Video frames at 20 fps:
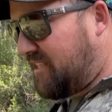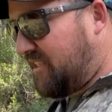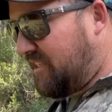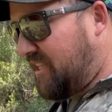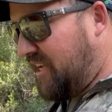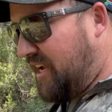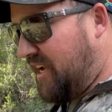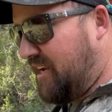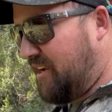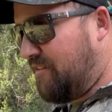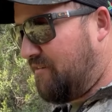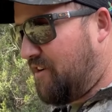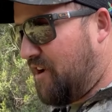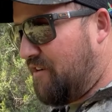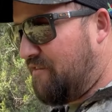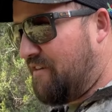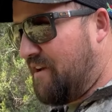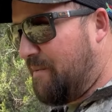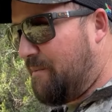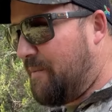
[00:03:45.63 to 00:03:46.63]
at the end of
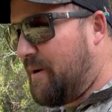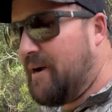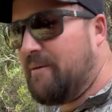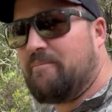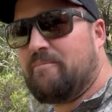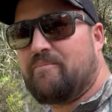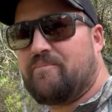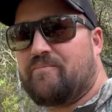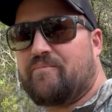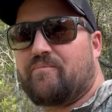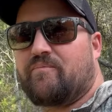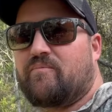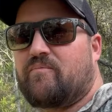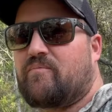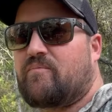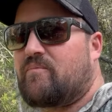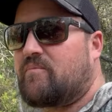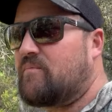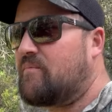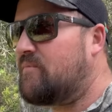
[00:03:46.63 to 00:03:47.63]
November,
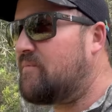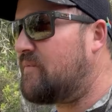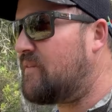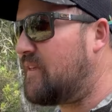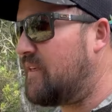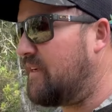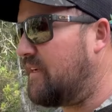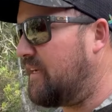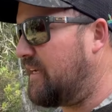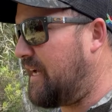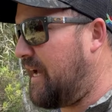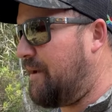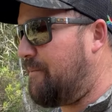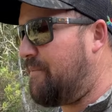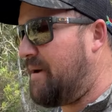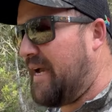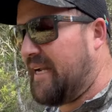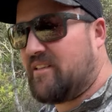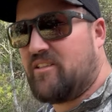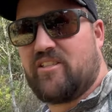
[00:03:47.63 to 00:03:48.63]
came
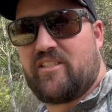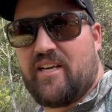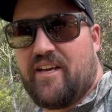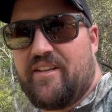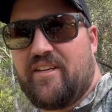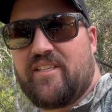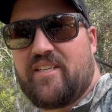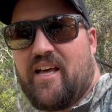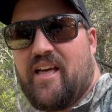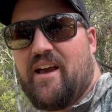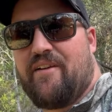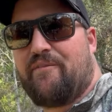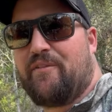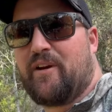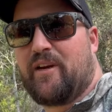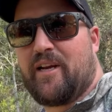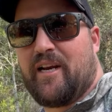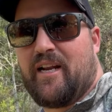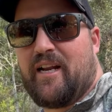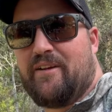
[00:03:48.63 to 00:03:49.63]
back to sunny South
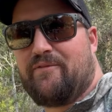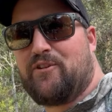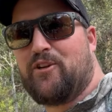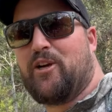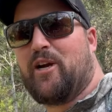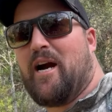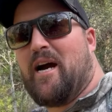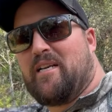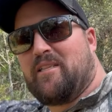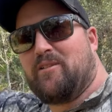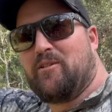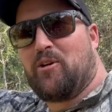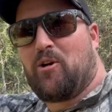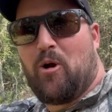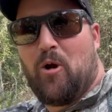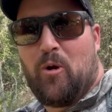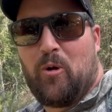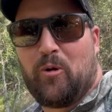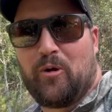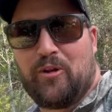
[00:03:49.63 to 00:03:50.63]
Africa, left you guys in the
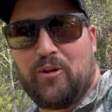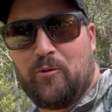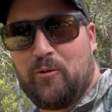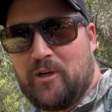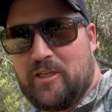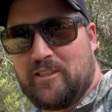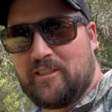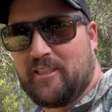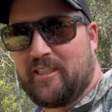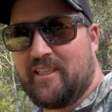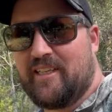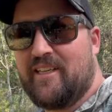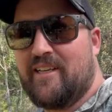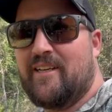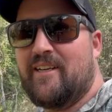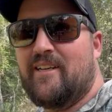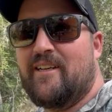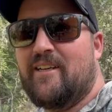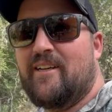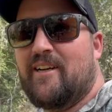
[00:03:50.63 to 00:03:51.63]
cold in the winter.
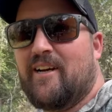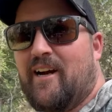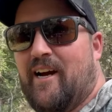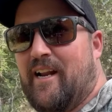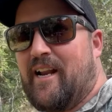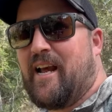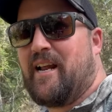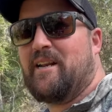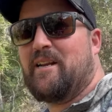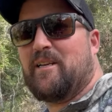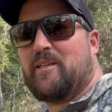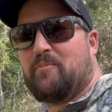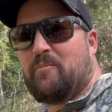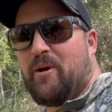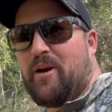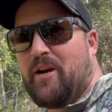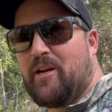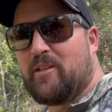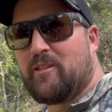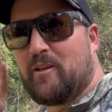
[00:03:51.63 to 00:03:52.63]
I'd had an
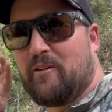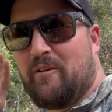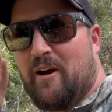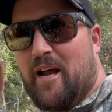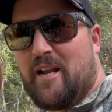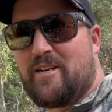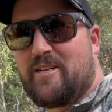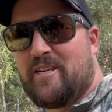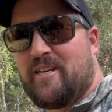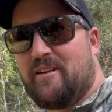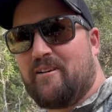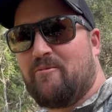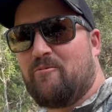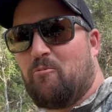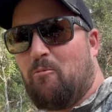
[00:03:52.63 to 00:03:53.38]
experience of hunting